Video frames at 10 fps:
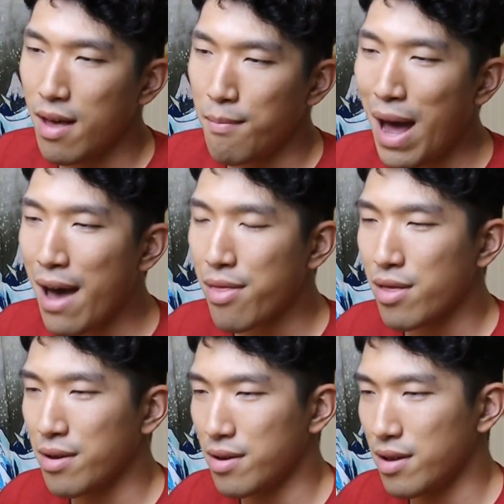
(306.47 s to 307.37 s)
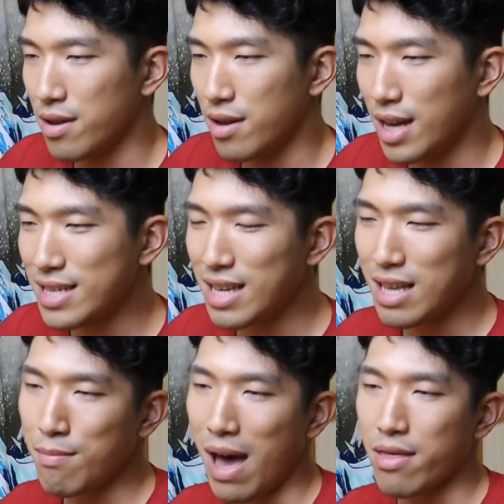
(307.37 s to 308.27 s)
Math, SAT
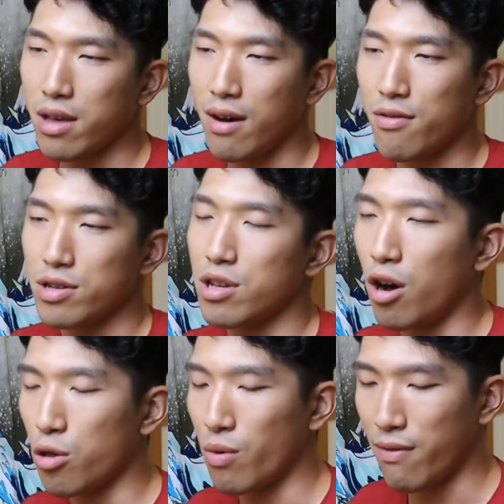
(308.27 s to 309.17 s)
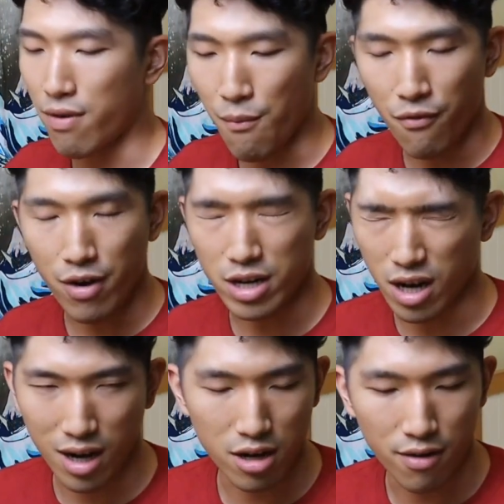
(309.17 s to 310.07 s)
math covers all the way from fresh,
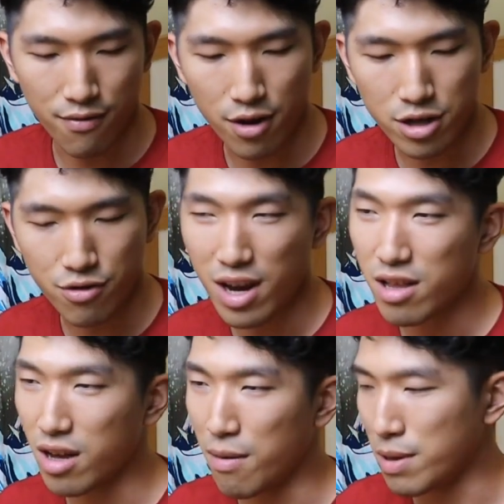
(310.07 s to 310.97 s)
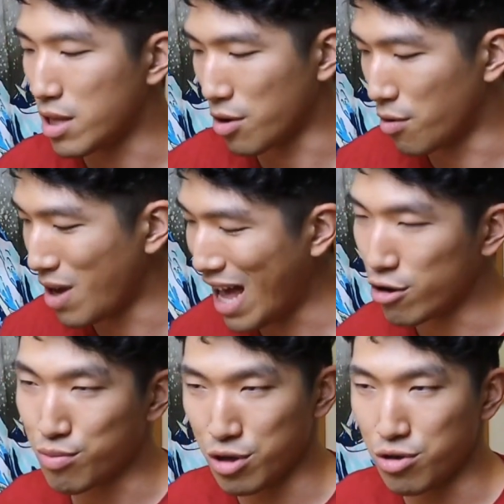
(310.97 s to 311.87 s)
uh, your first grade up until
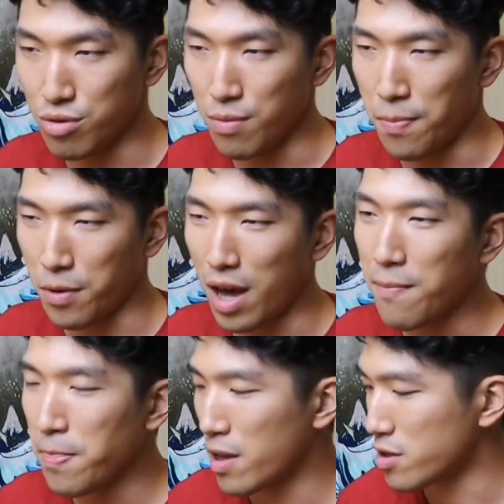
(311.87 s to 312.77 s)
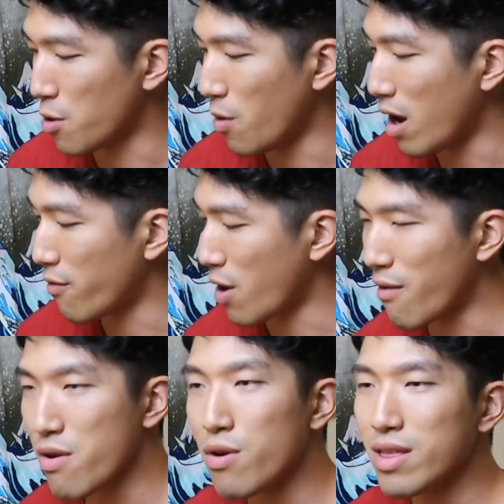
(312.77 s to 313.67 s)
Algebra 2, okay? So for
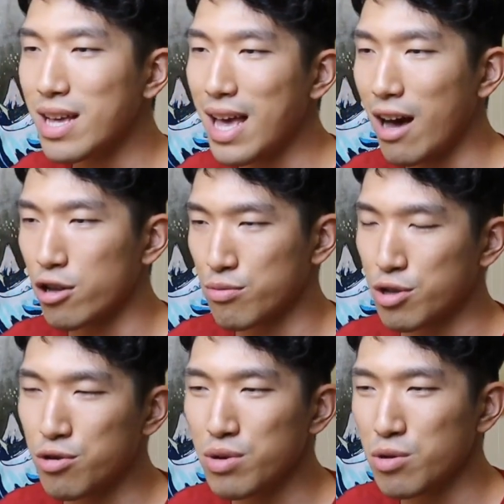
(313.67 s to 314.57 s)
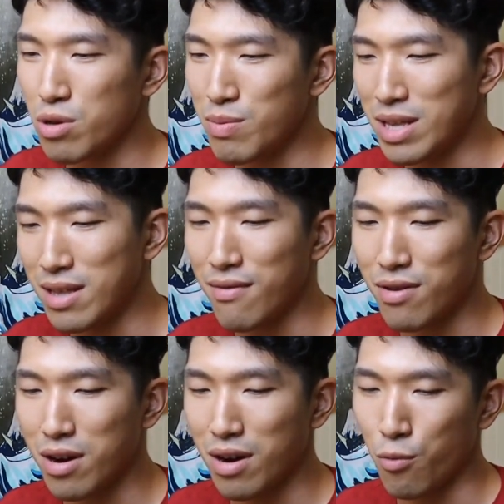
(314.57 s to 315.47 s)
everyone, Algebra 2 is going to be
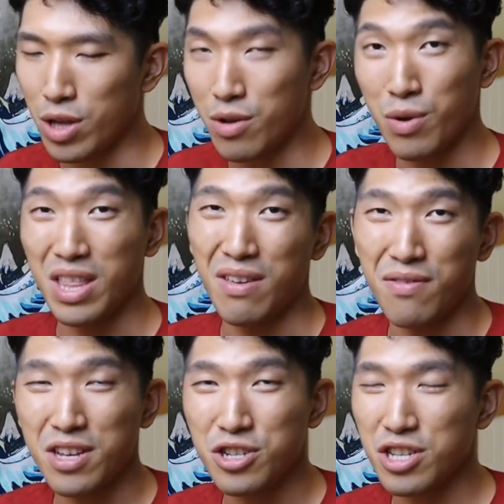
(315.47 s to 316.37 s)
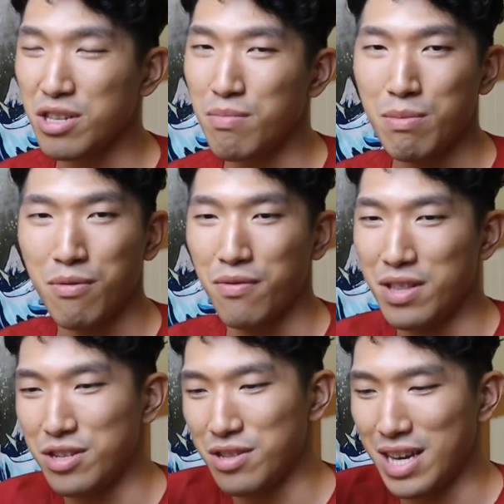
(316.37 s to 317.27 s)
different when, when they finish it. Some people
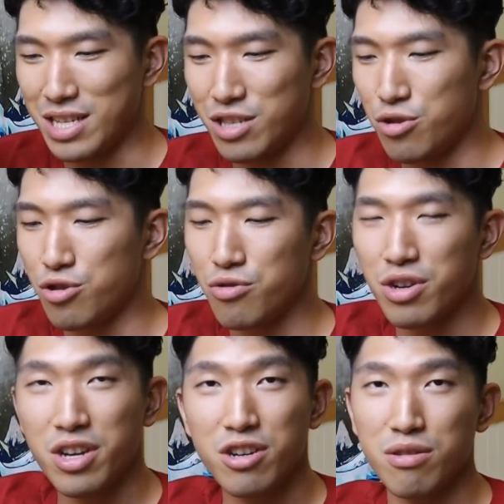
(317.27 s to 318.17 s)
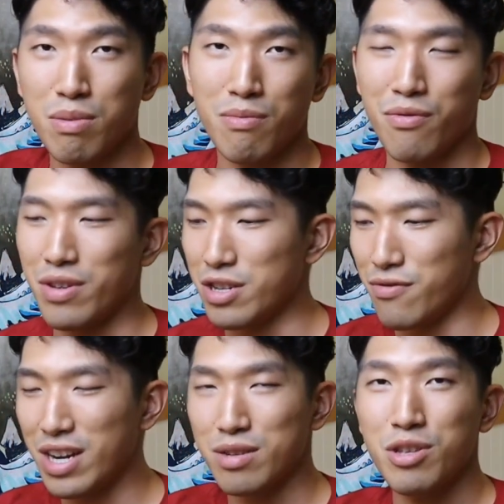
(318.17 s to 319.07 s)
finish like junior year, some people finish
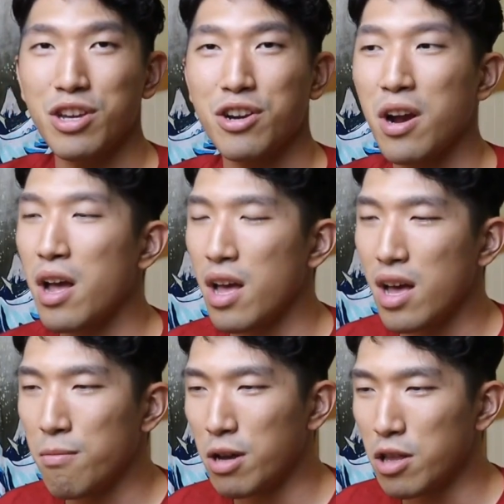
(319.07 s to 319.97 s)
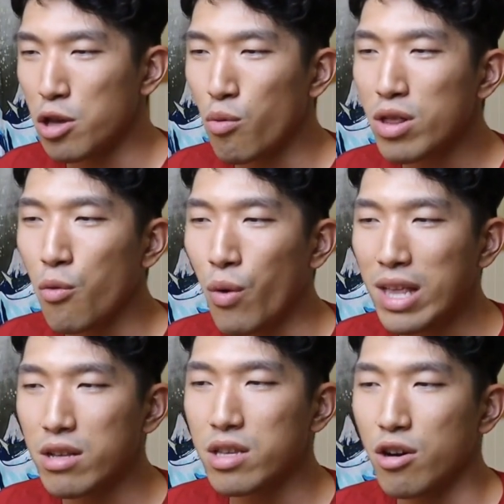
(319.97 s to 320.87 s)
freshman year, but you wanna
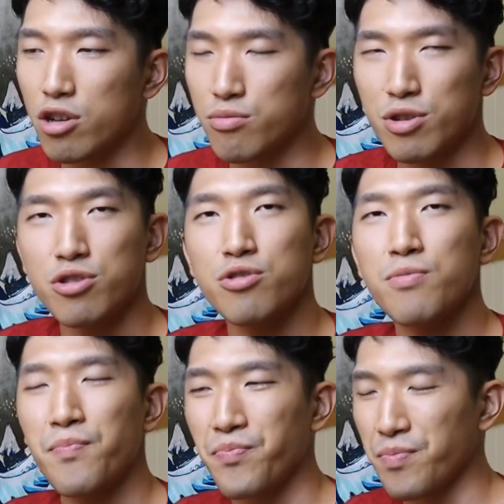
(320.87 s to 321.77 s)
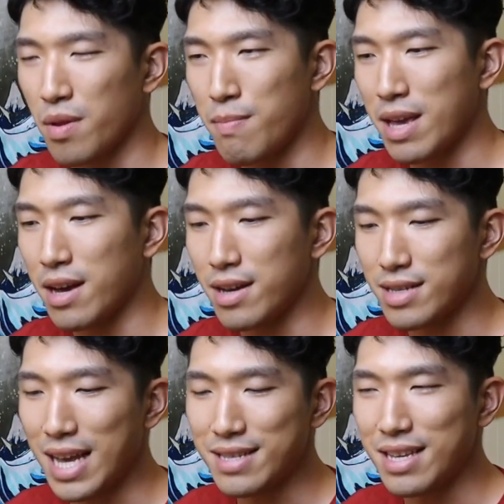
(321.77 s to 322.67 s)
wait until Algebra 2
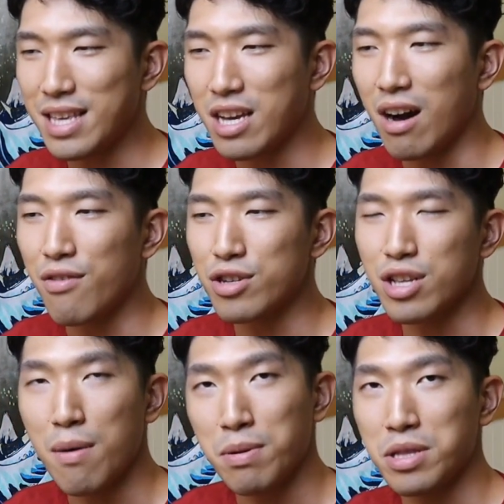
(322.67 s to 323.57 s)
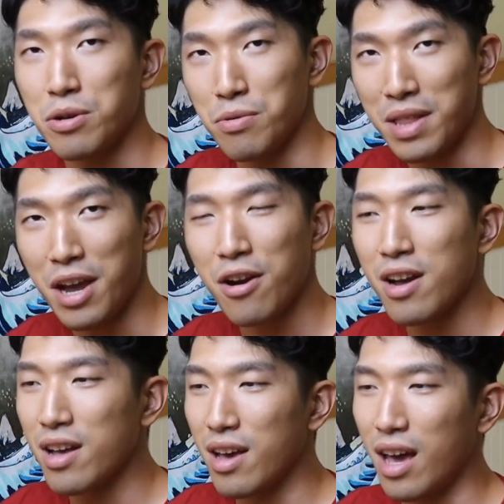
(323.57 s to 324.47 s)
because SAT covers up until there.
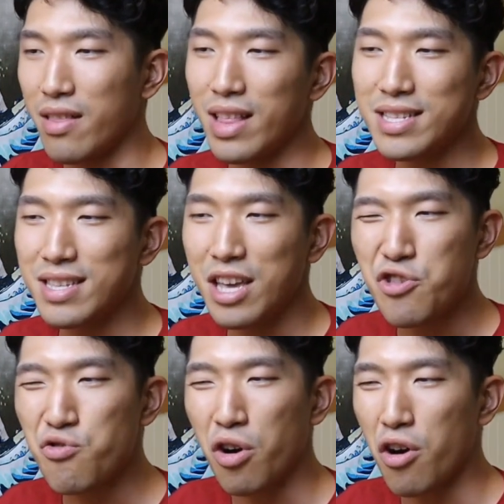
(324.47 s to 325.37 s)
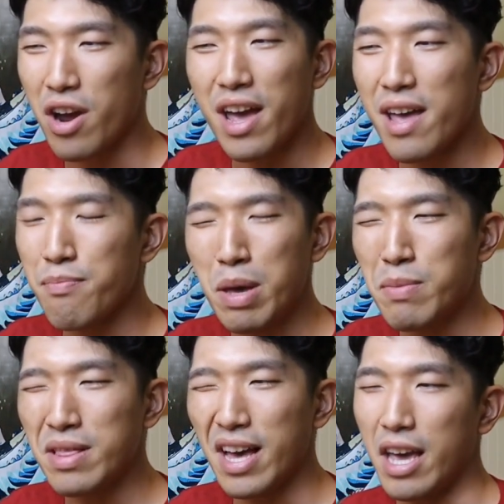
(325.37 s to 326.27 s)
And let's say you are at
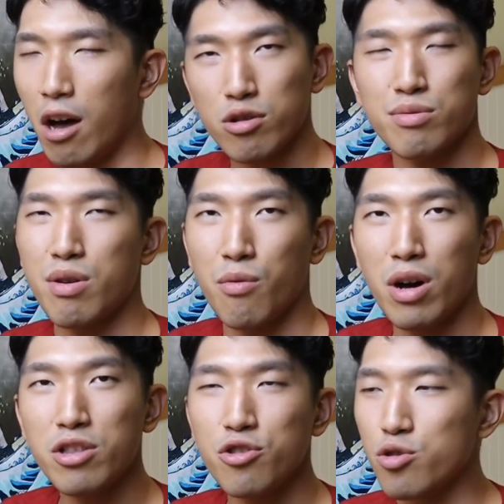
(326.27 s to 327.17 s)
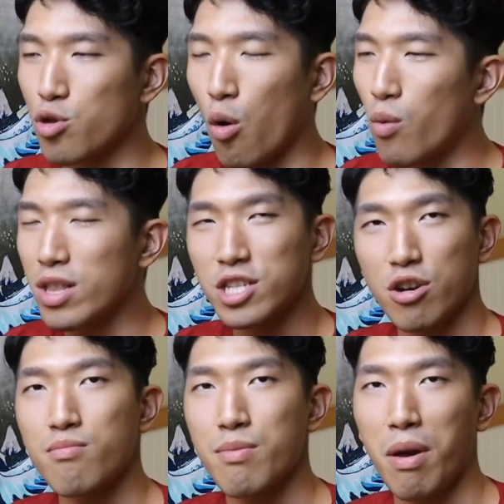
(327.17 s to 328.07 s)
maybe like Algebra 1, you don't want to
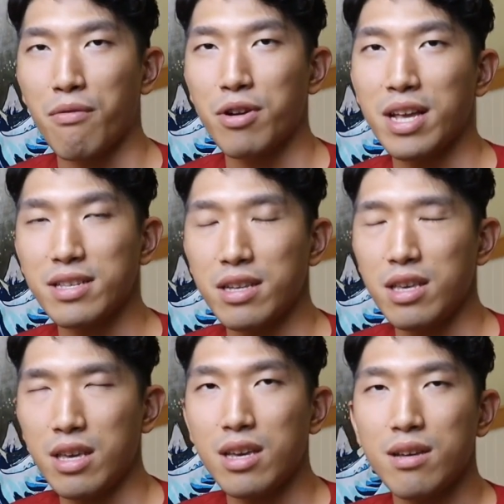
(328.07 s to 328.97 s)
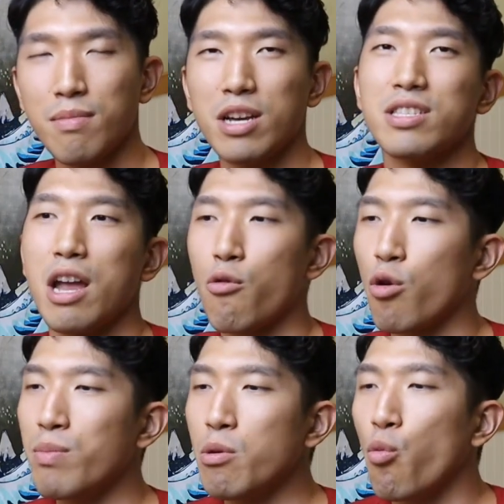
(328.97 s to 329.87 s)
start preparing for the SAT because there
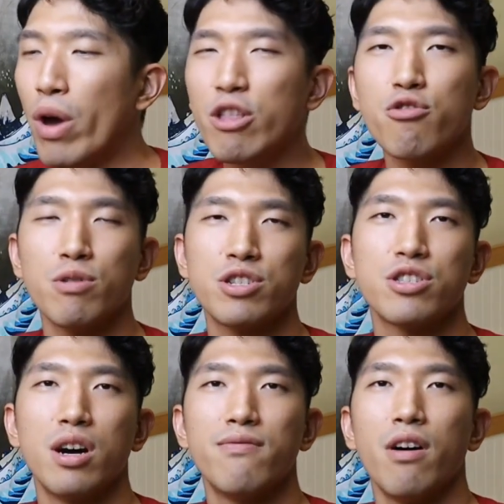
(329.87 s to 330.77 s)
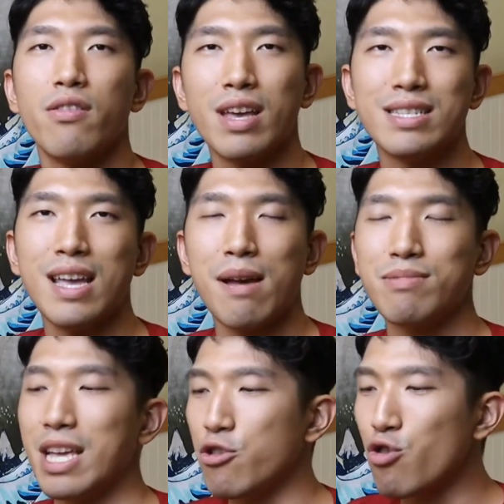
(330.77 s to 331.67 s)
will be way too much stuff on the exams
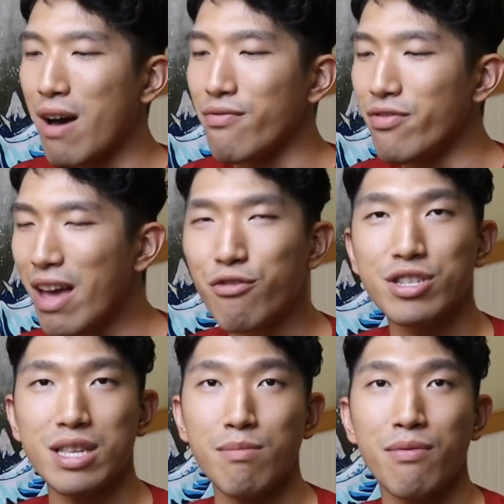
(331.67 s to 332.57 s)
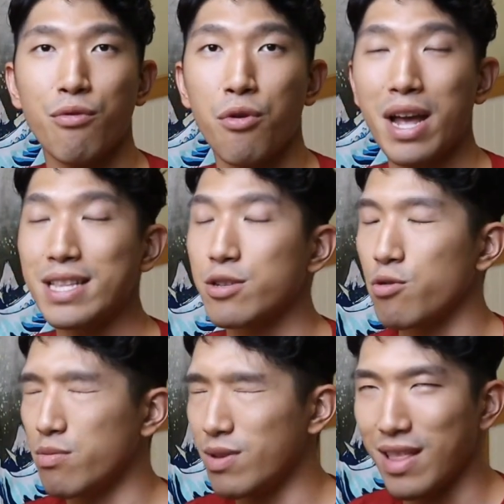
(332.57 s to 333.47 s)
that you have never seen before and it's
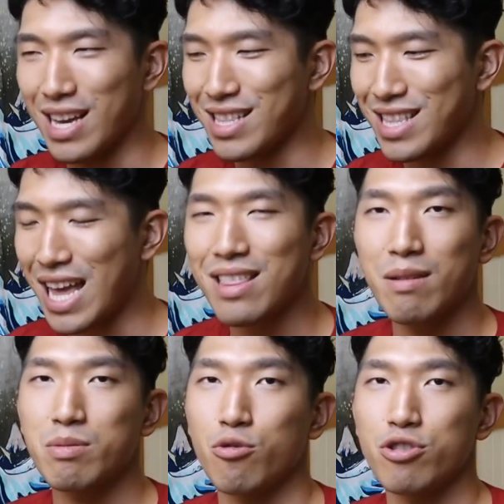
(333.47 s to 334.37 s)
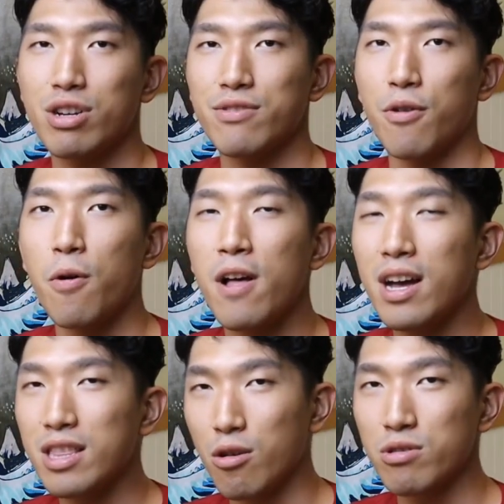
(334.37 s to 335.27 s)
going to be like 10 times more stressful.
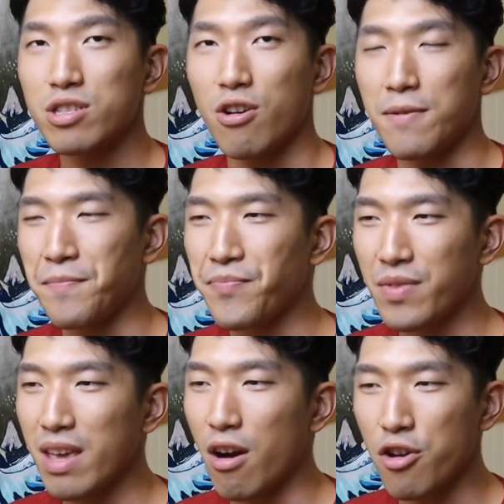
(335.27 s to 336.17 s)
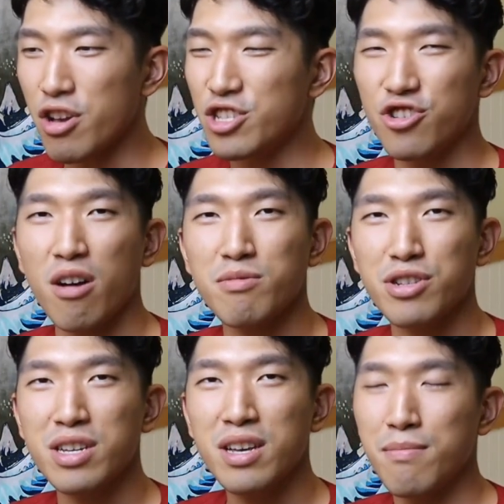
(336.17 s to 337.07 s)
Don't start. Are you at
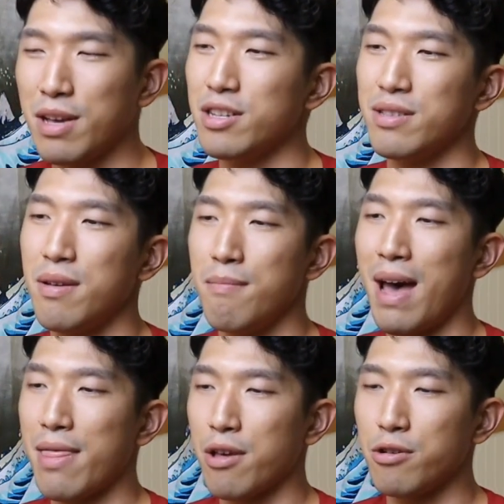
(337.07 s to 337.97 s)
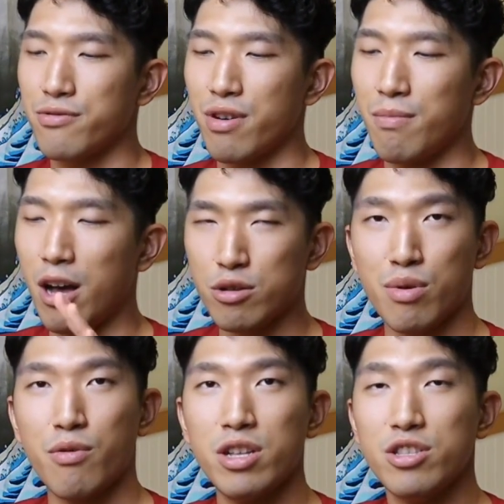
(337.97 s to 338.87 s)
geometry? Because math goes from
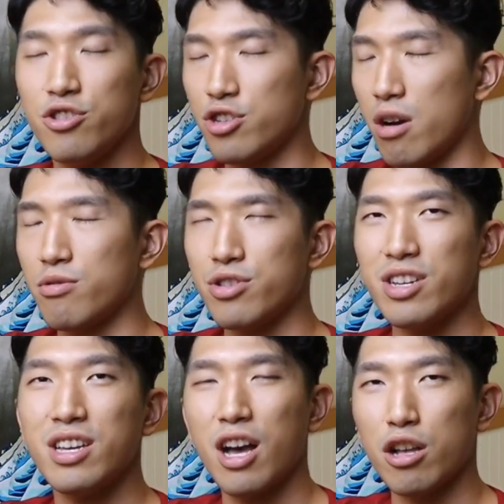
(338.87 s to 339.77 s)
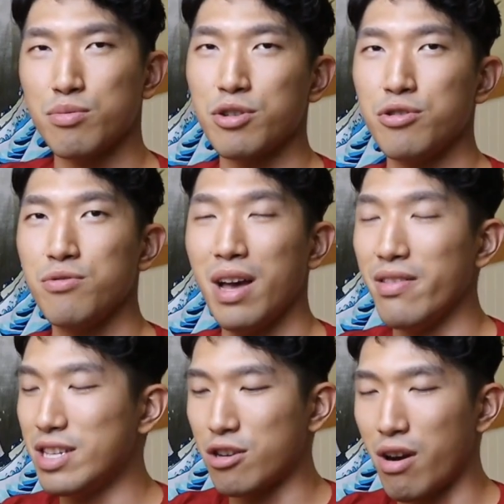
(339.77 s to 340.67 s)
algebra 1, geometry, algebra 2, at
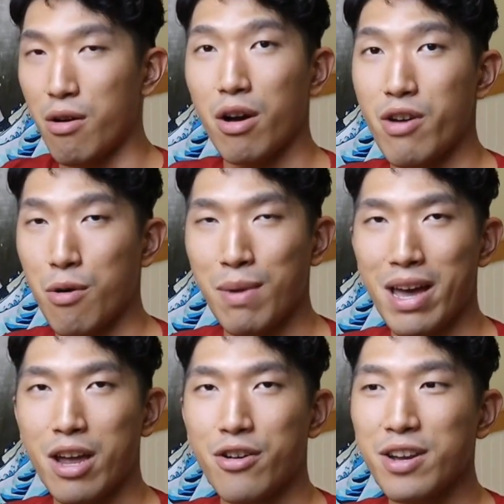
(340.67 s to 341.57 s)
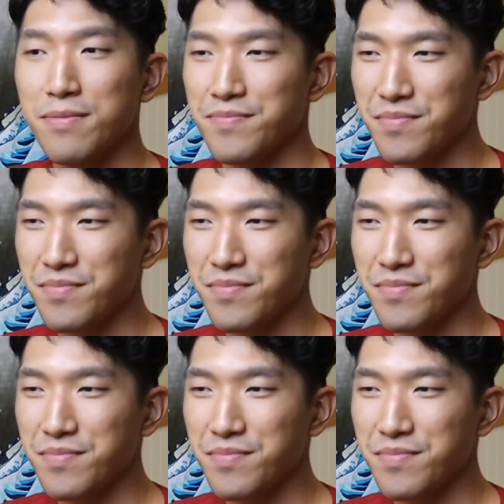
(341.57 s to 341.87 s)
least around, around my area.